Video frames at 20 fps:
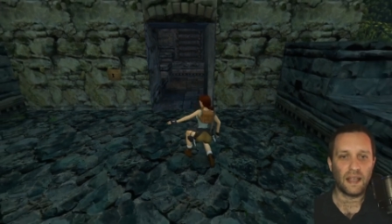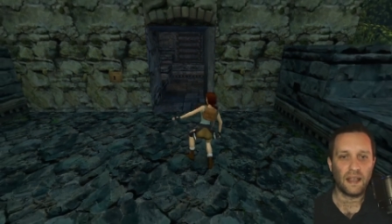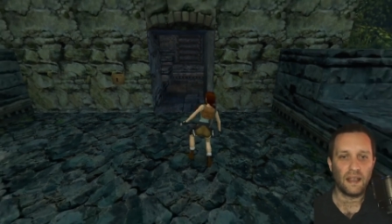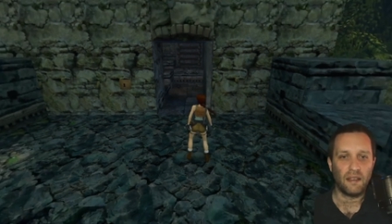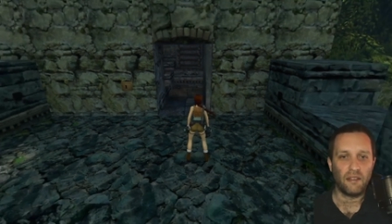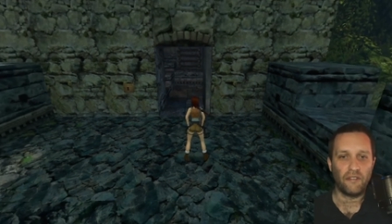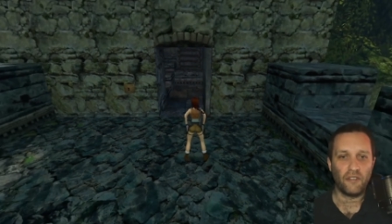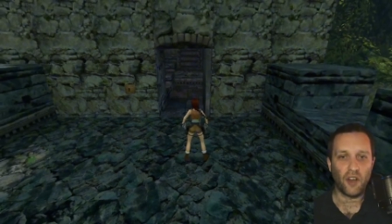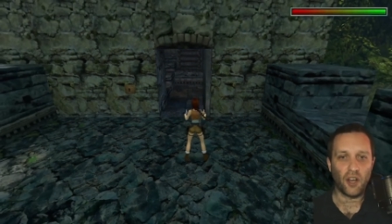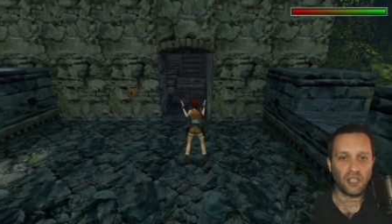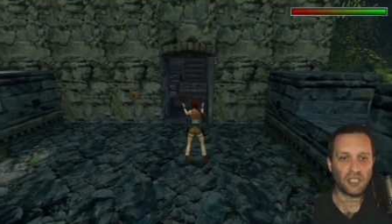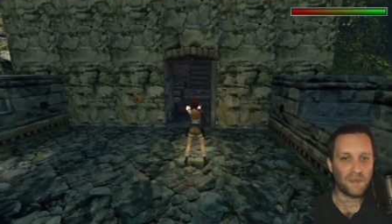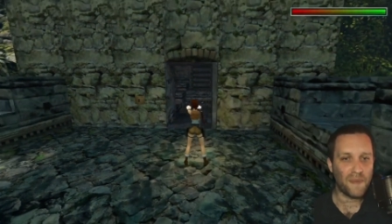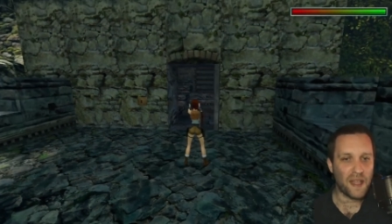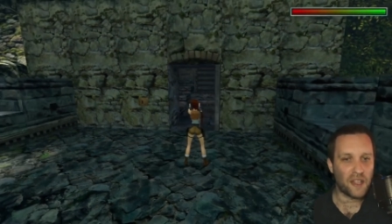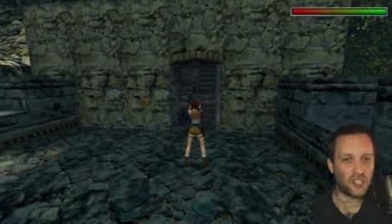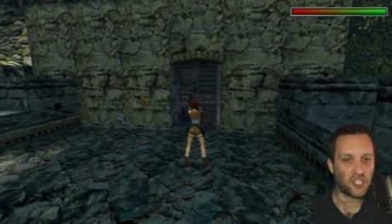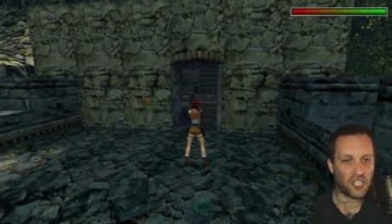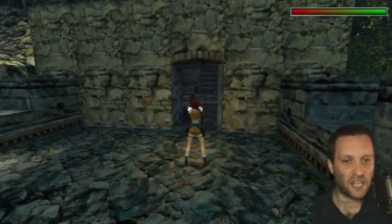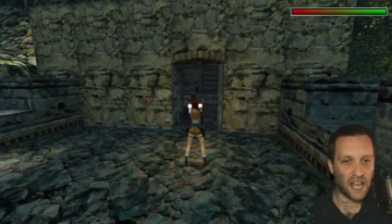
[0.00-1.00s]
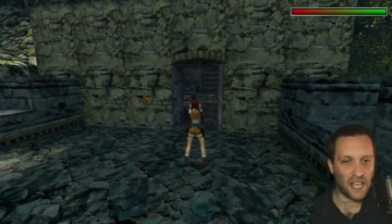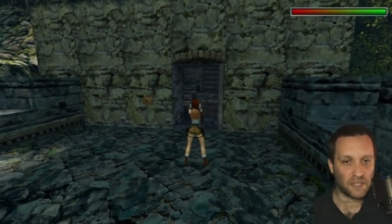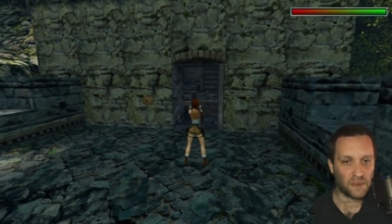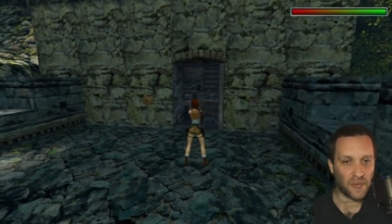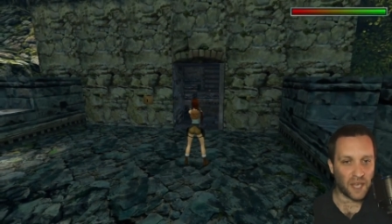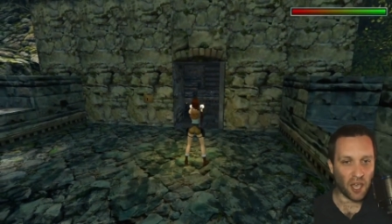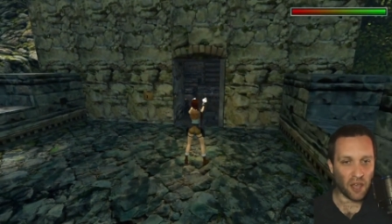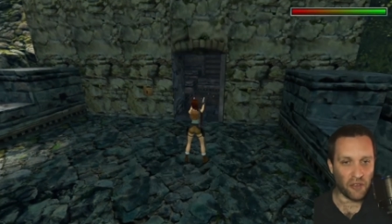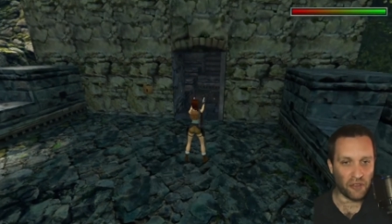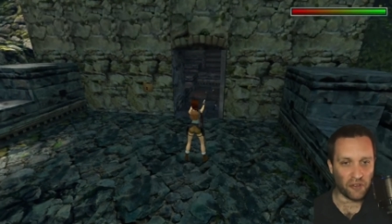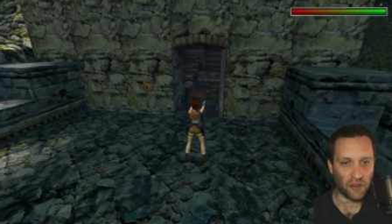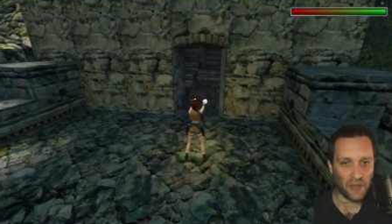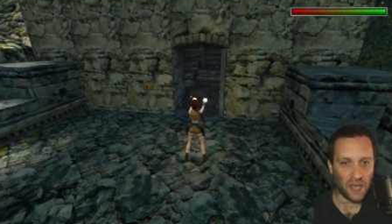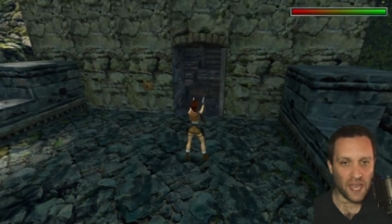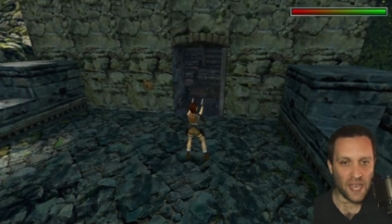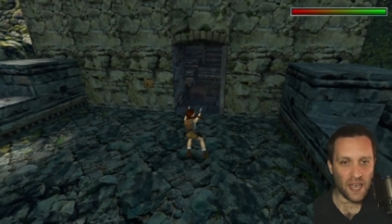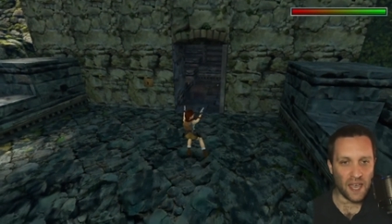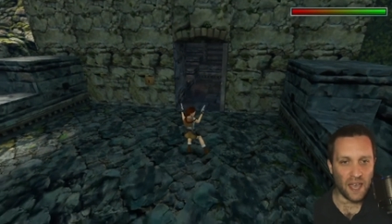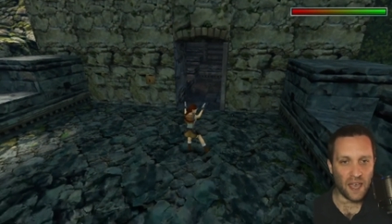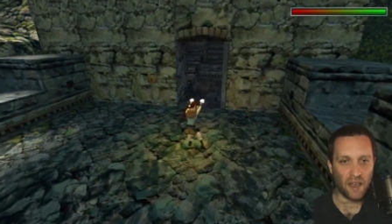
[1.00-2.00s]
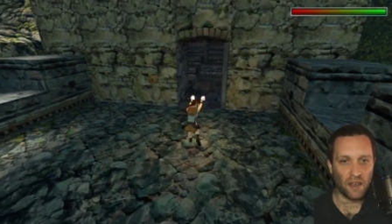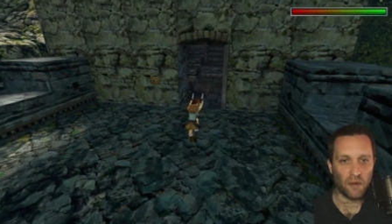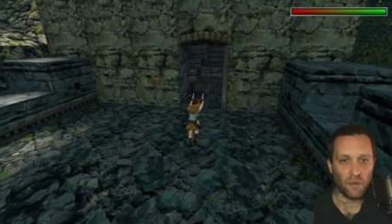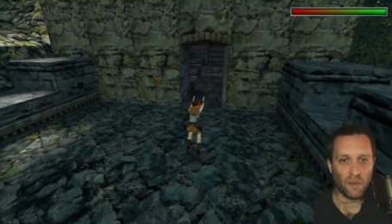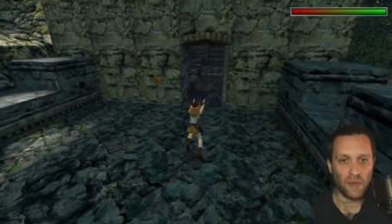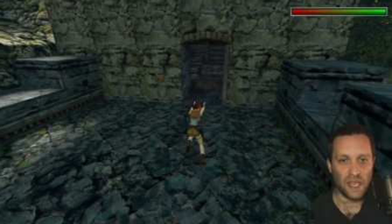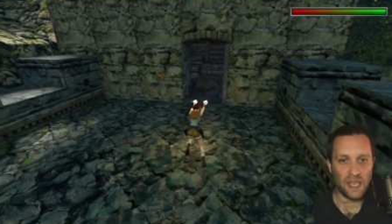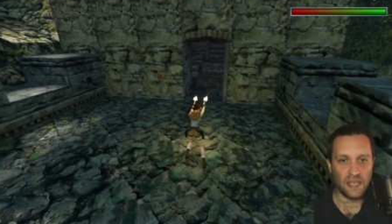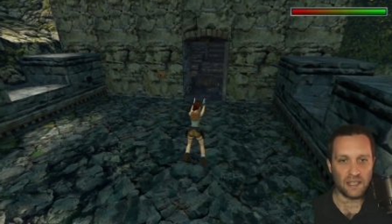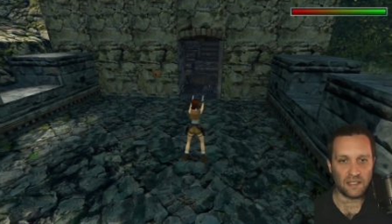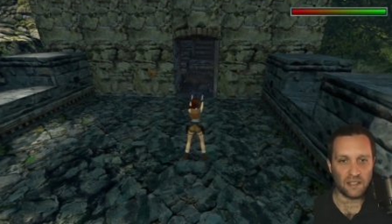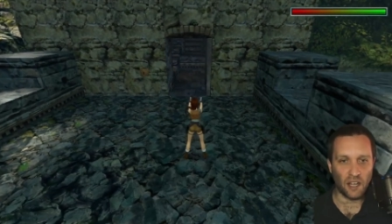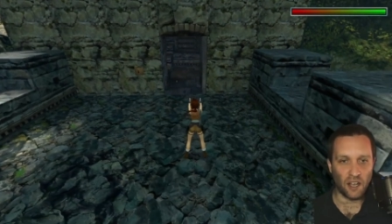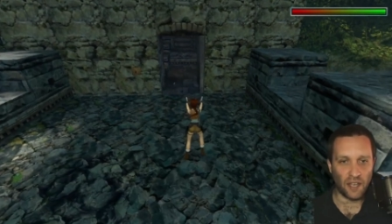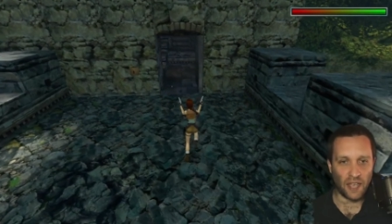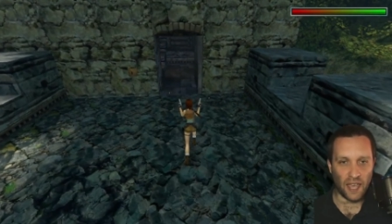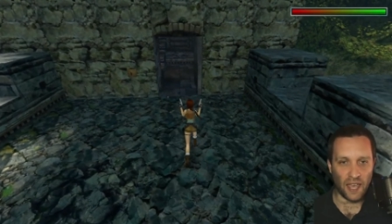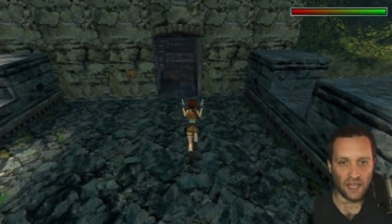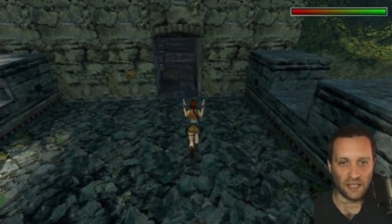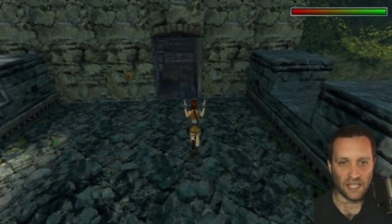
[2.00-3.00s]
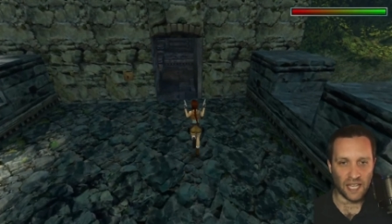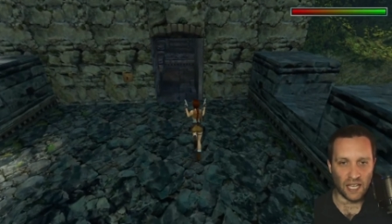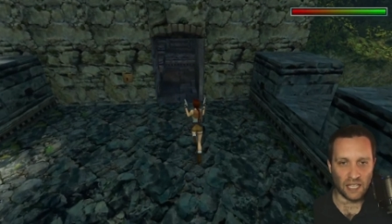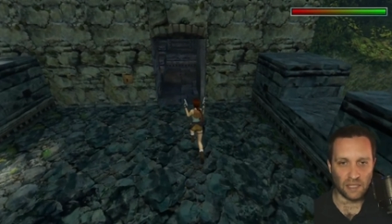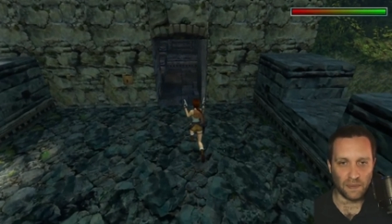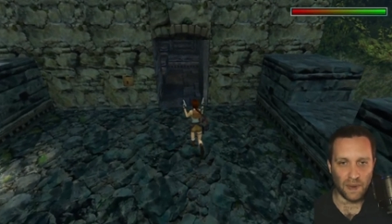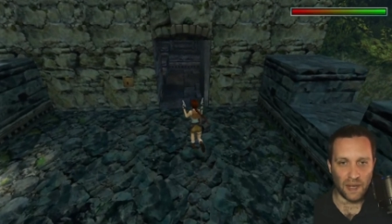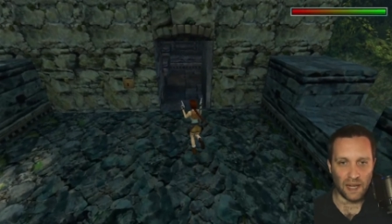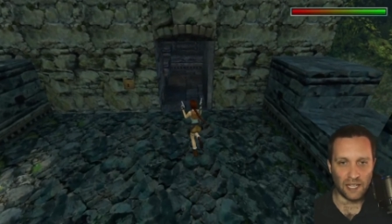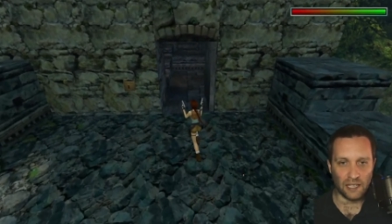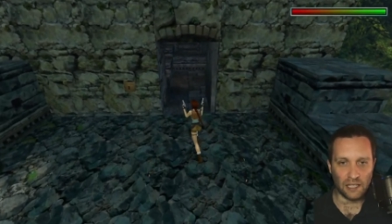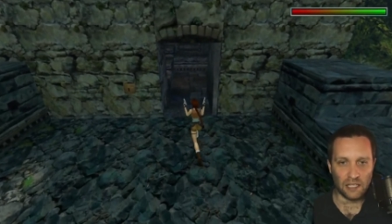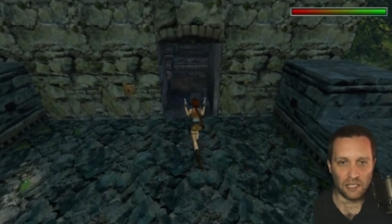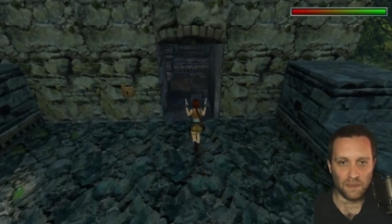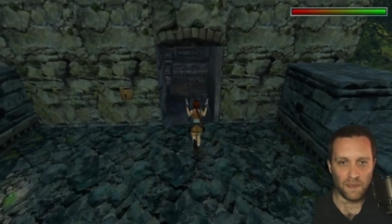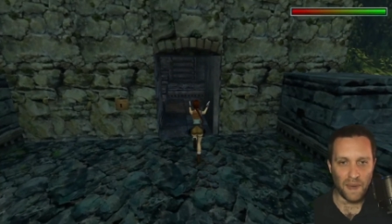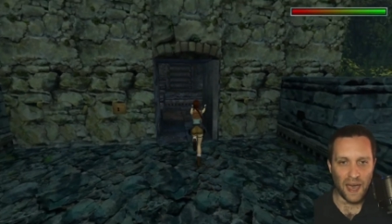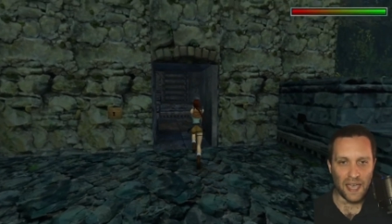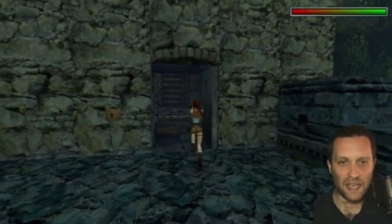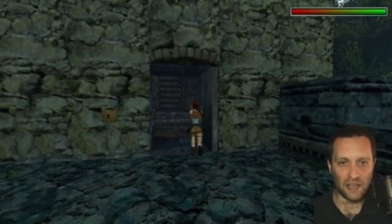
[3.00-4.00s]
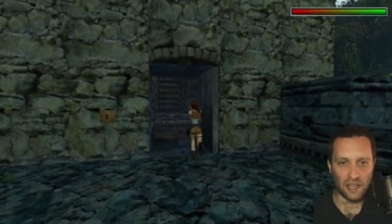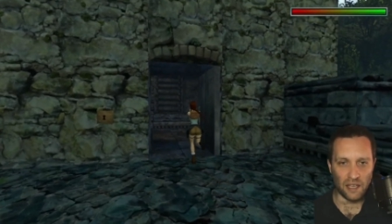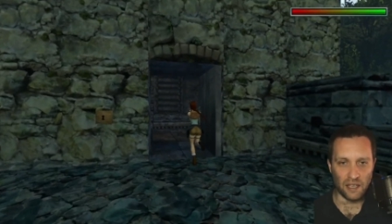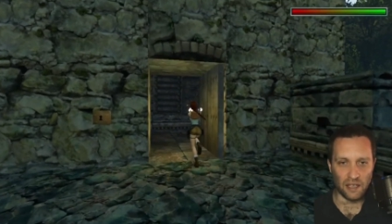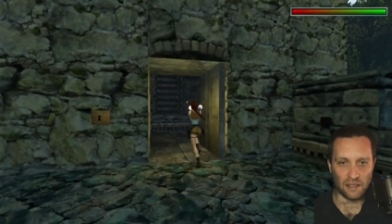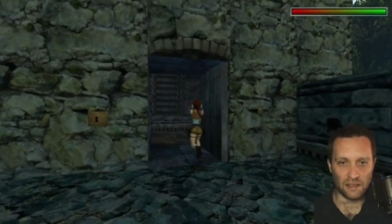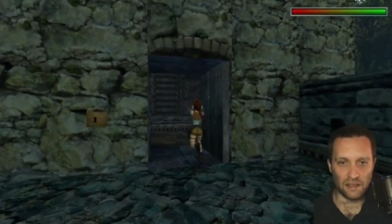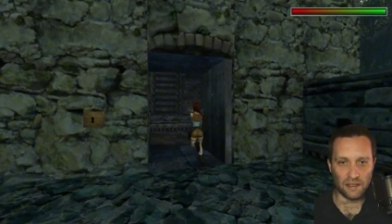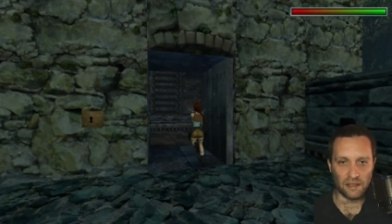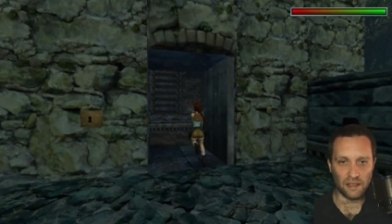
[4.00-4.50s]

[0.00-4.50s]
Forgot to mention, as we go through here, we start getting attacked by little spiders.